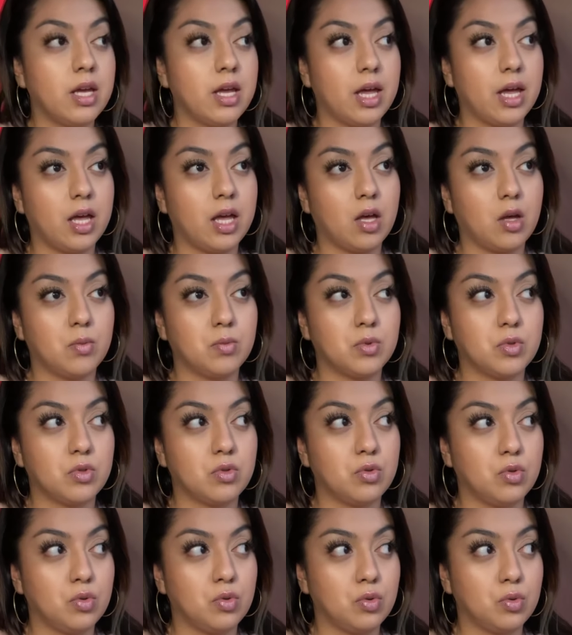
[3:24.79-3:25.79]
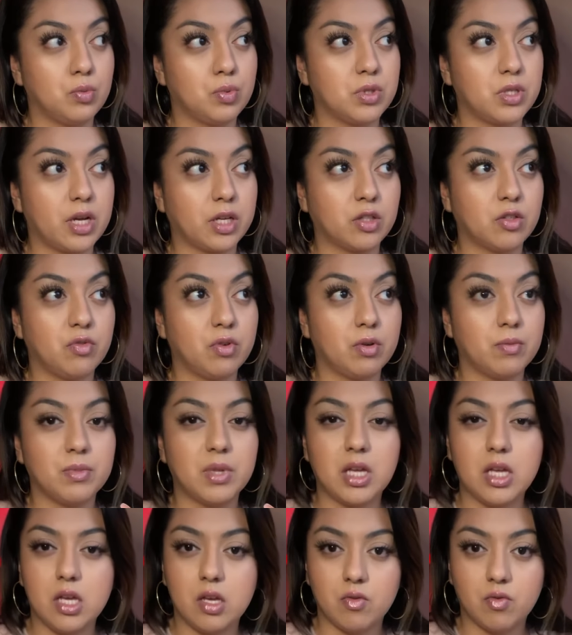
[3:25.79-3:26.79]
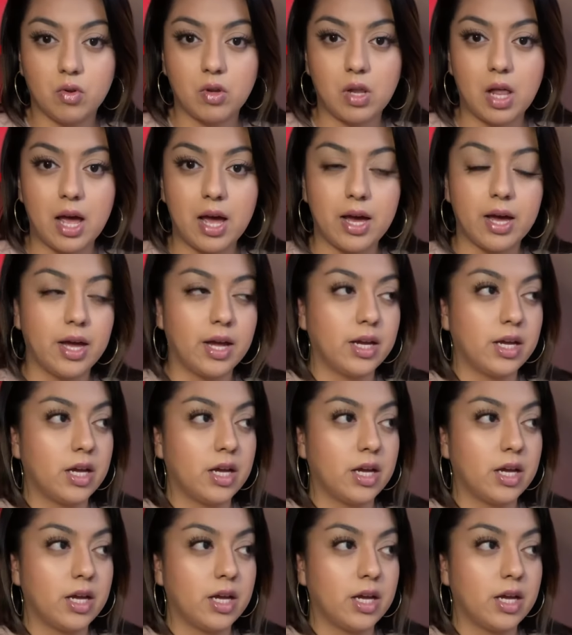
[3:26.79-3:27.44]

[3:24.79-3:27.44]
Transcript: It helps to protect you from the evil eye.